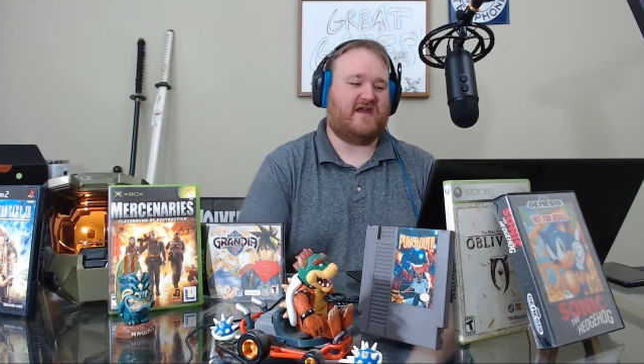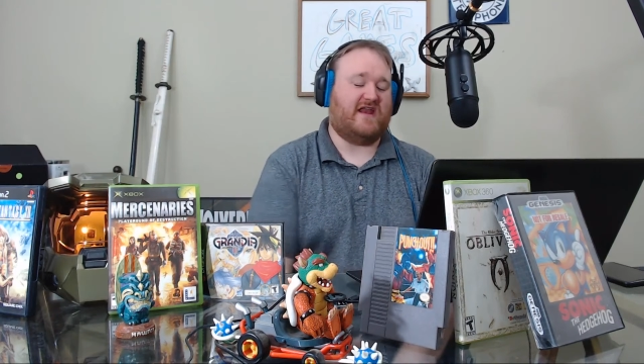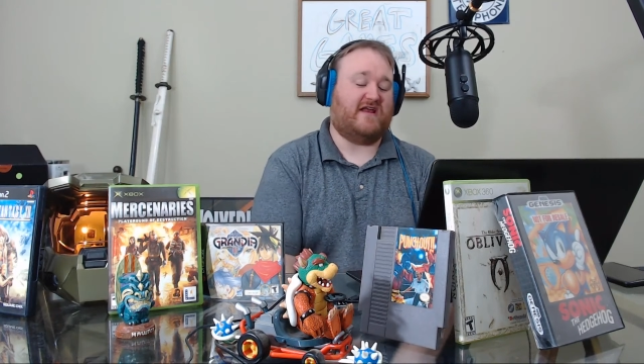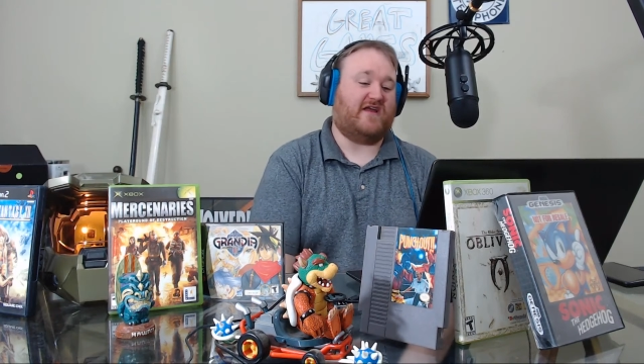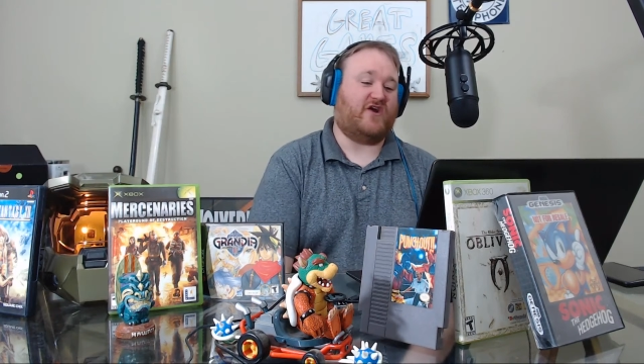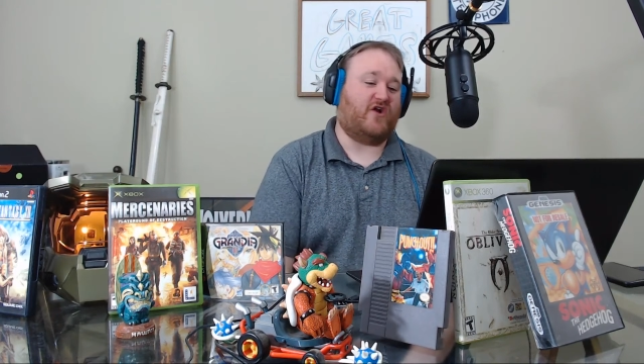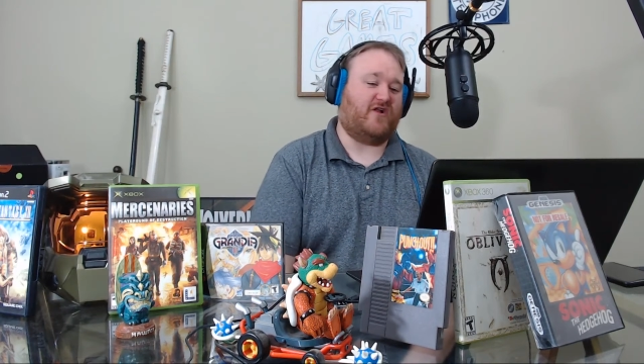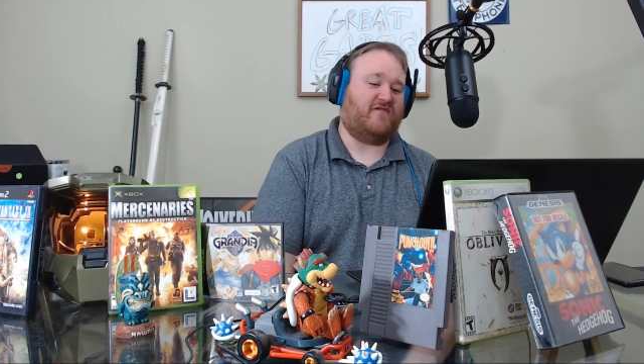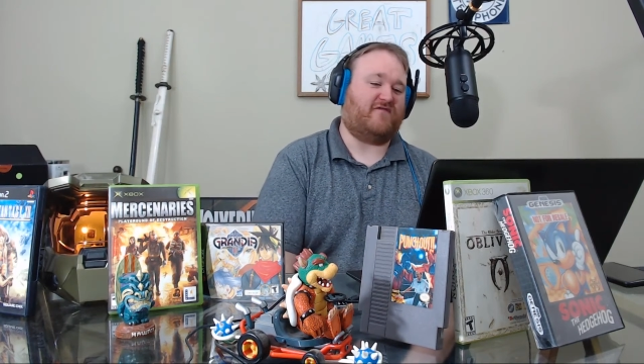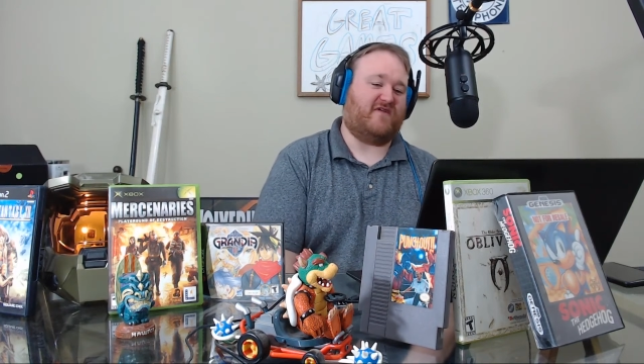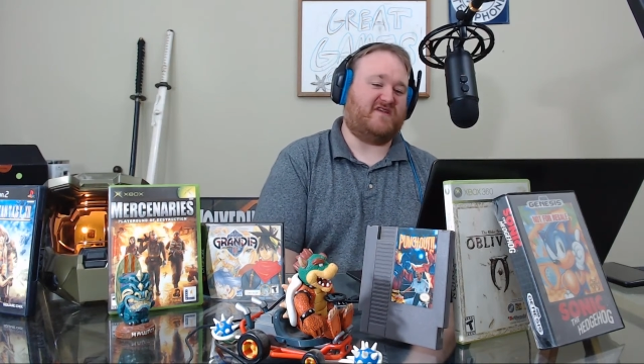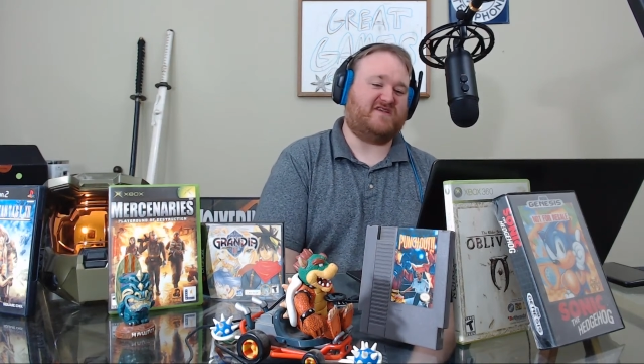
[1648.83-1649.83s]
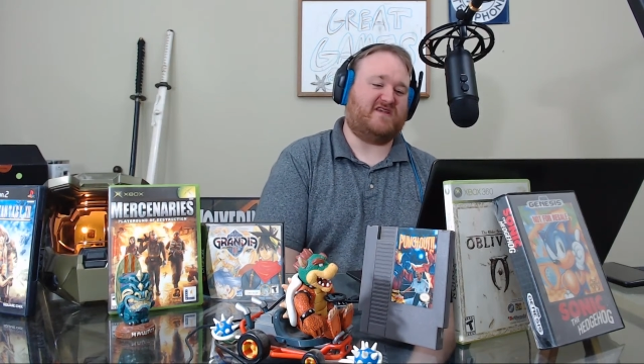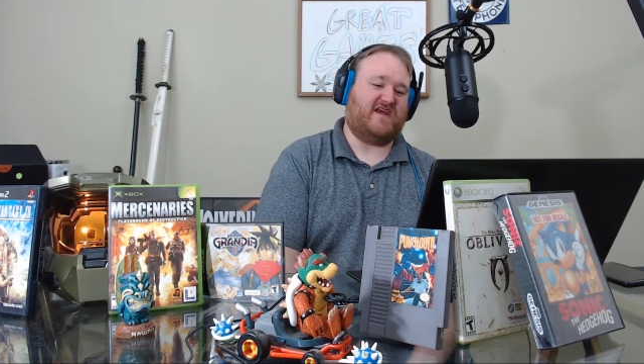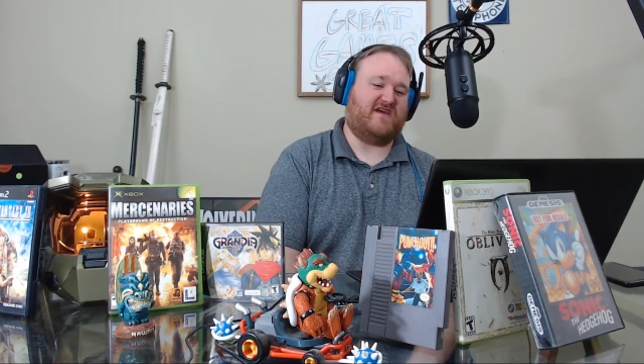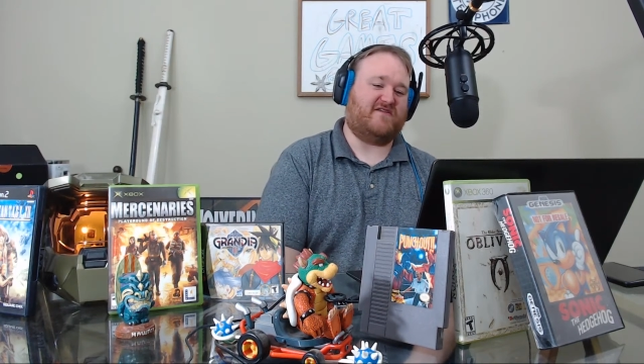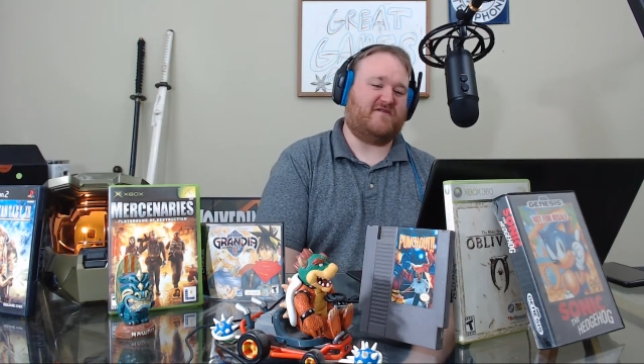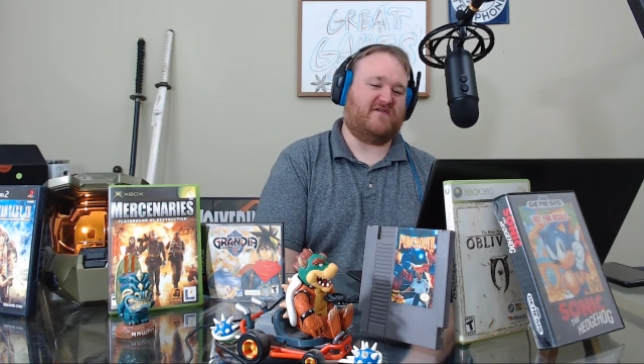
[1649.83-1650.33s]
getting like all our friends
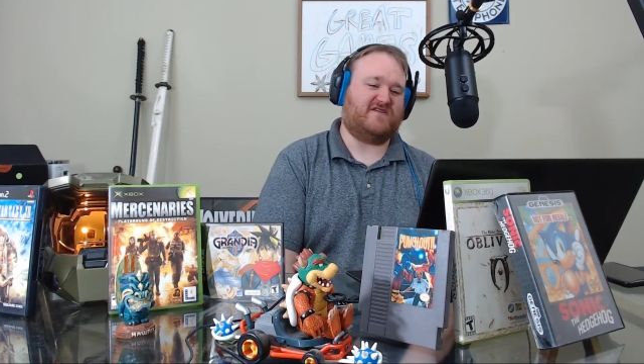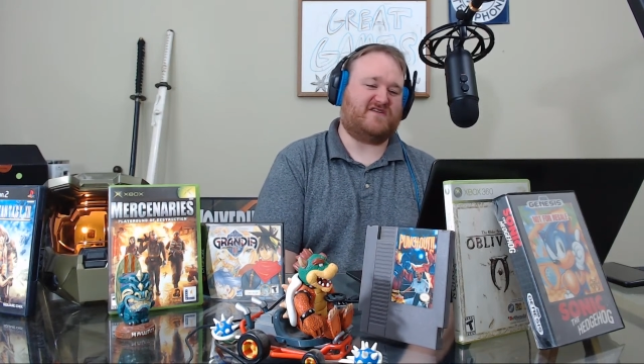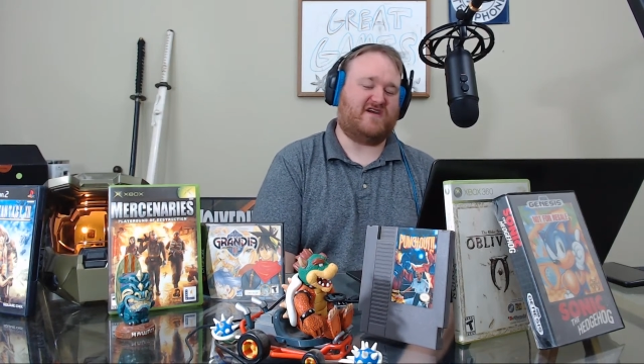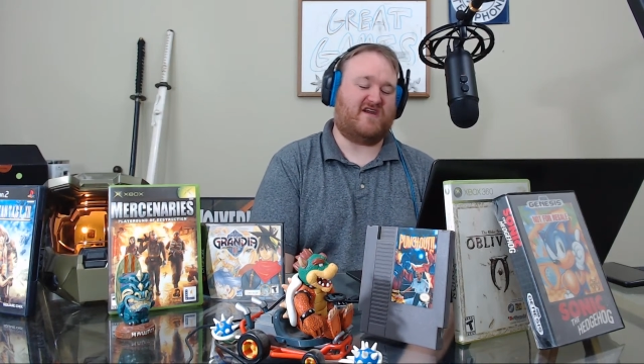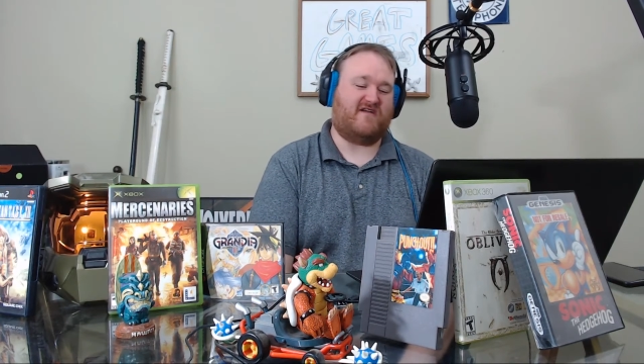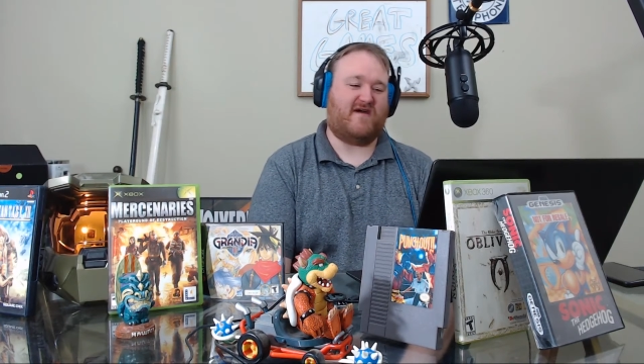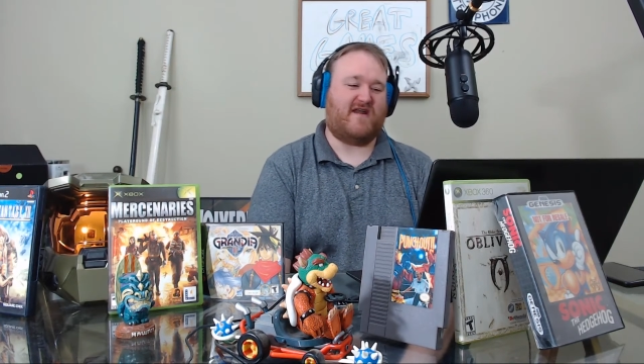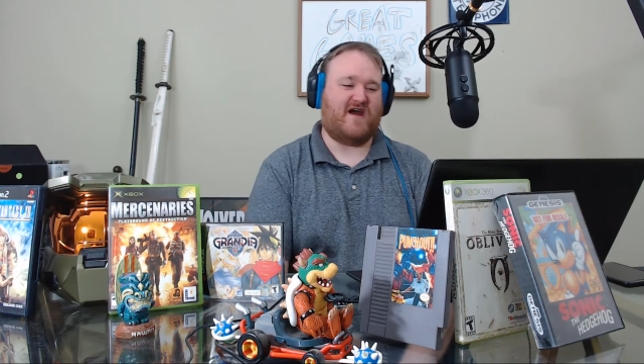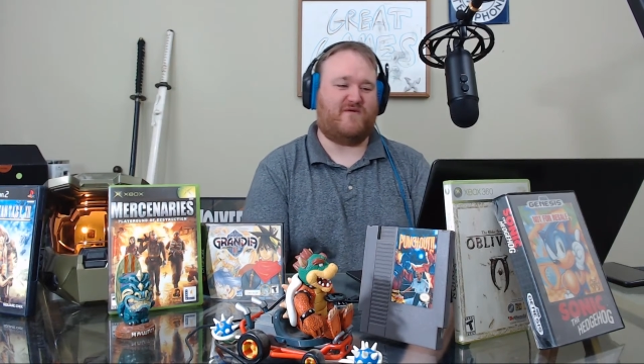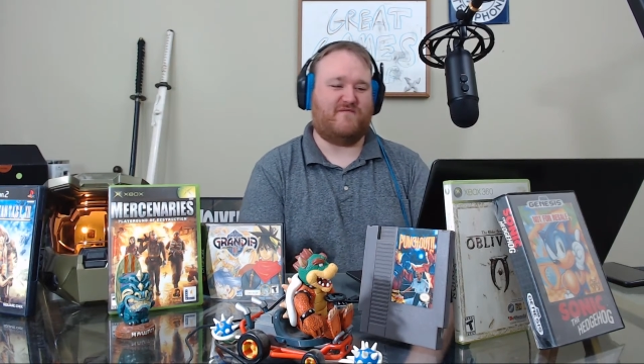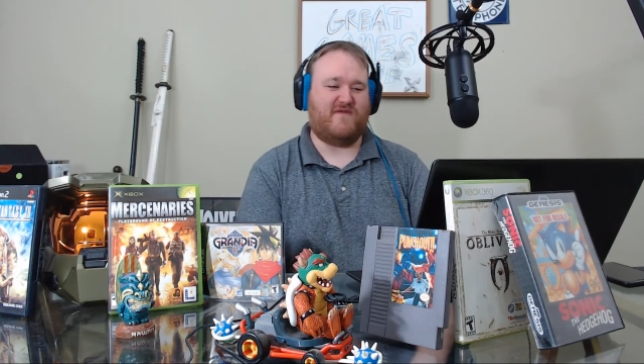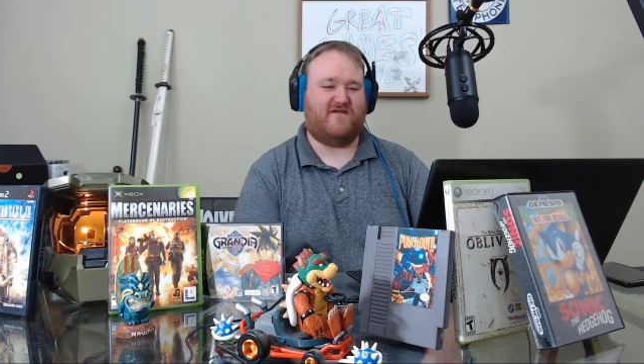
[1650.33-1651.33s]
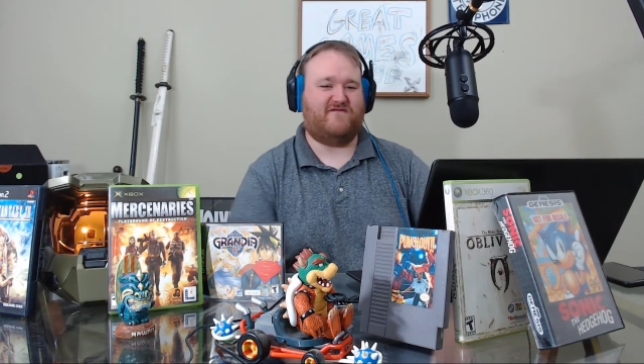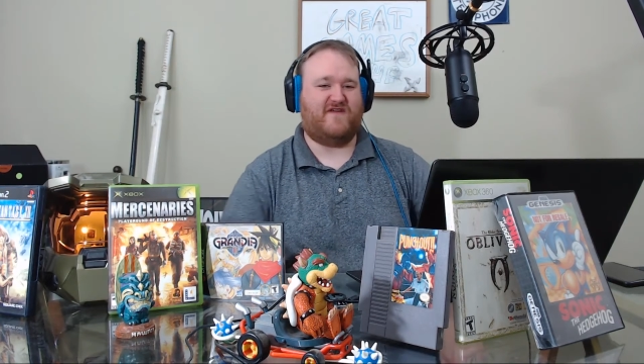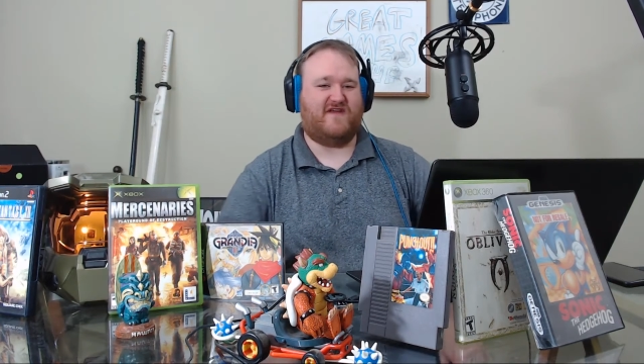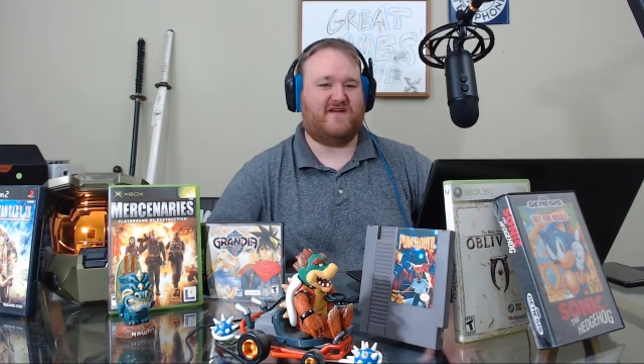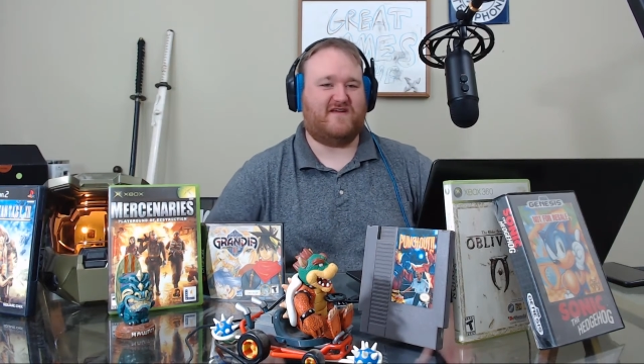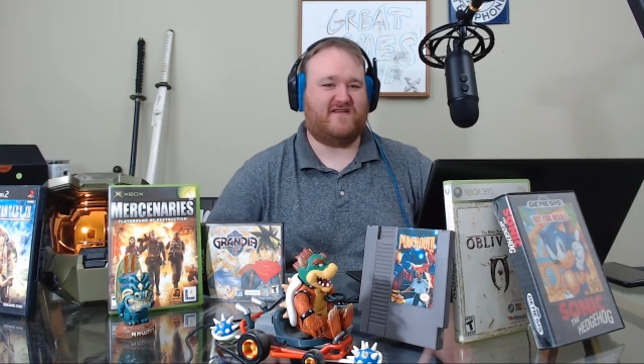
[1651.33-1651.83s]
together and talking about how we met
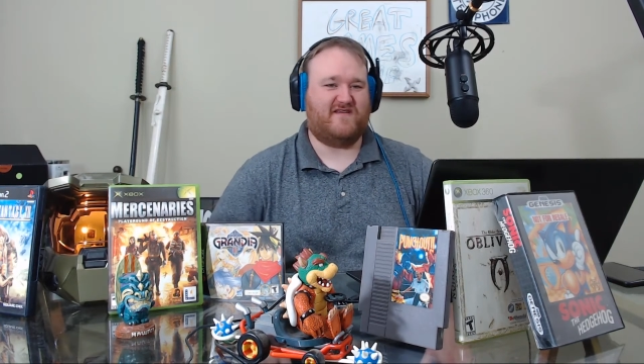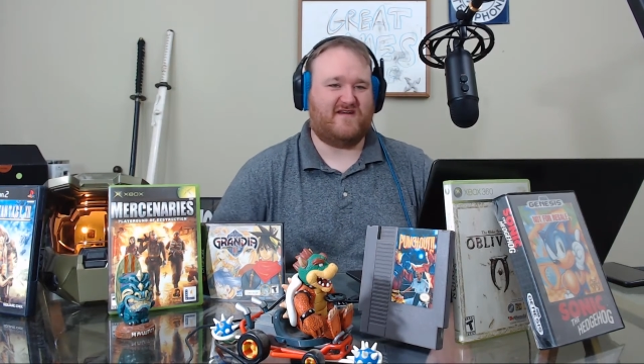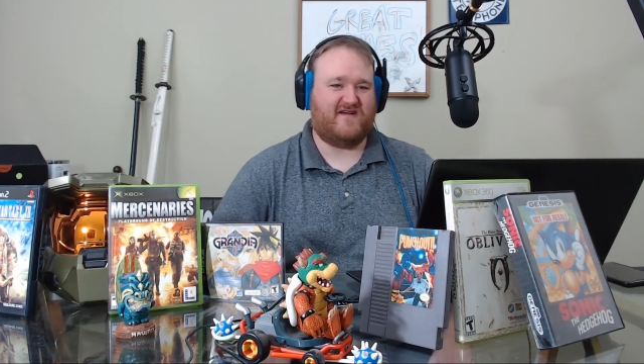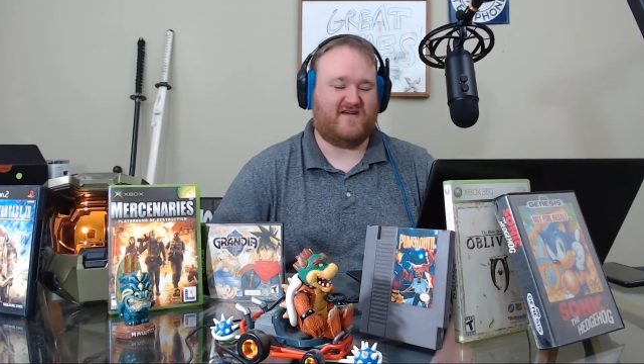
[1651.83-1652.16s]
via